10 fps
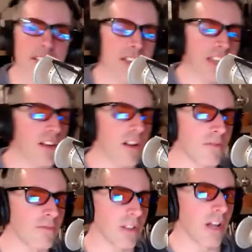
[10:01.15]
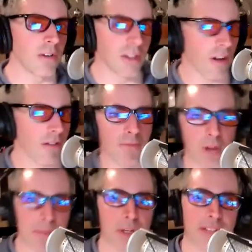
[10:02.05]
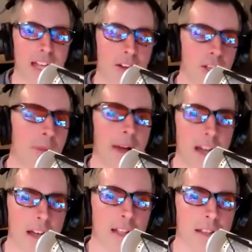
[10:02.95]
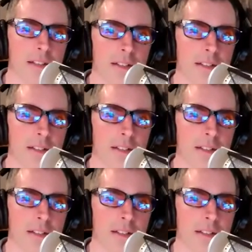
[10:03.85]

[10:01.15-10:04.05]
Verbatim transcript: You get all. You know, you're all rebuilt now. Are you bionic?